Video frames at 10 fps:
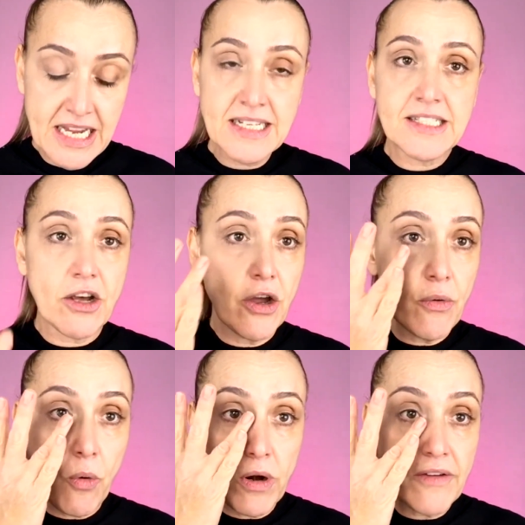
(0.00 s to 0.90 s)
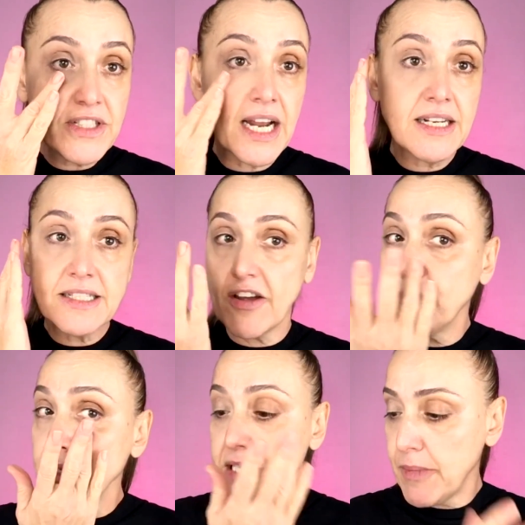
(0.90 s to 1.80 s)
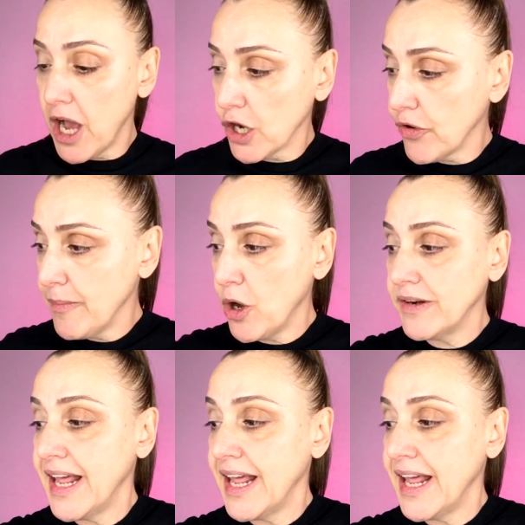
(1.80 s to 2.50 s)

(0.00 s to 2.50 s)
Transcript: So all I've done is I've put some eye cream on.